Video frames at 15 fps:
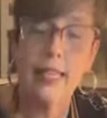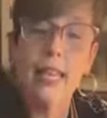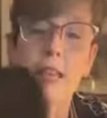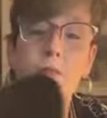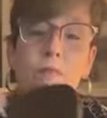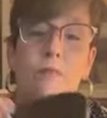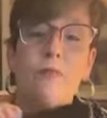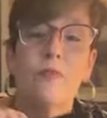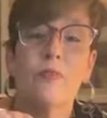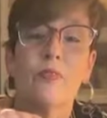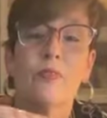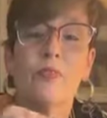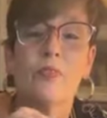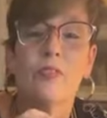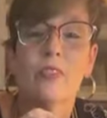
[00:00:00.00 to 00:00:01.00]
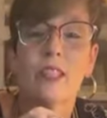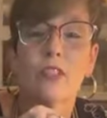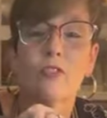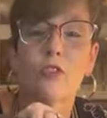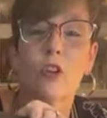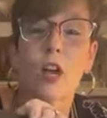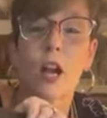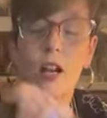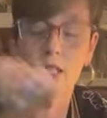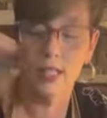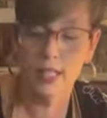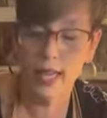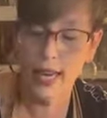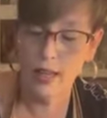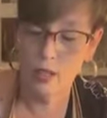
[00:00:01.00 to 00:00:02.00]
See? For our
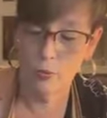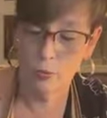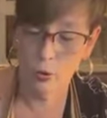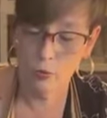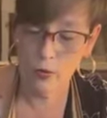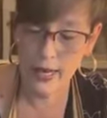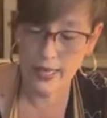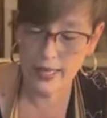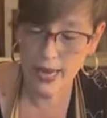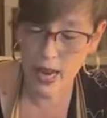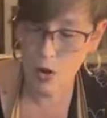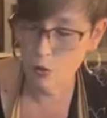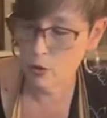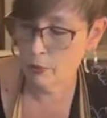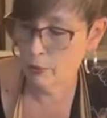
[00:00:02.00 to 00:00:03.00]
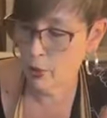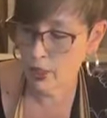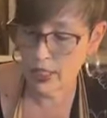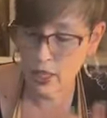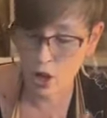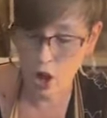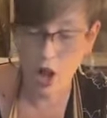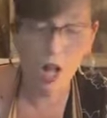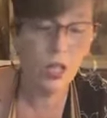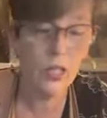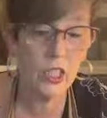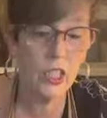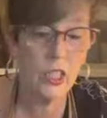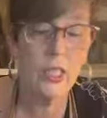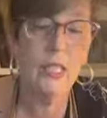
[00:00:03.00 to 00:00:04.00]
scale. But right now we're putting all
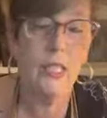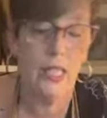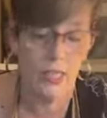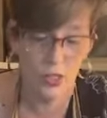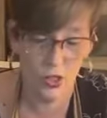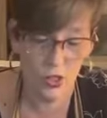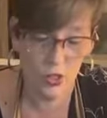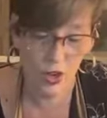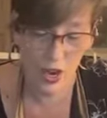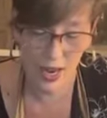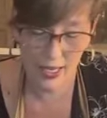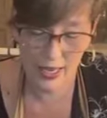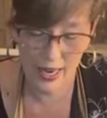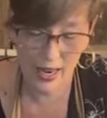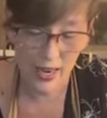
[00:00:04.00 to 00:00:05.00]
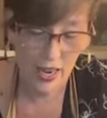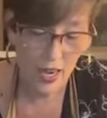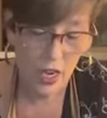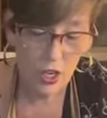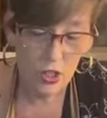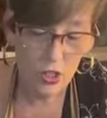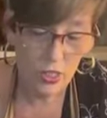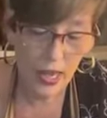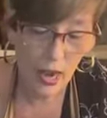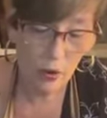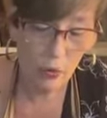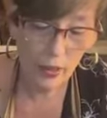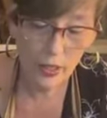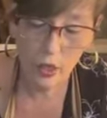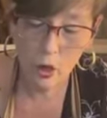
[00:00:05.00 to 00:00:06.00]
the goodness on it. So
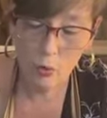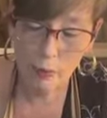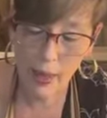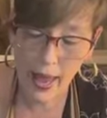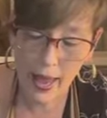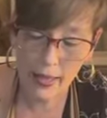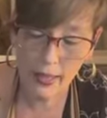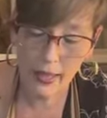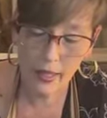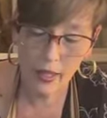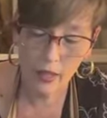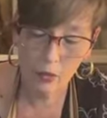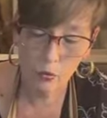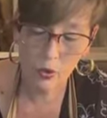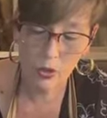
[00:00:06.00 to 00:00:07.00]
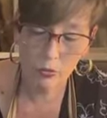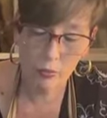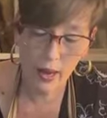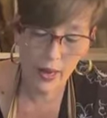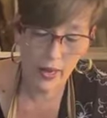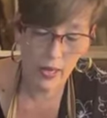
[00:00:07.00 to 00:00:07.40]
now I want to go back in with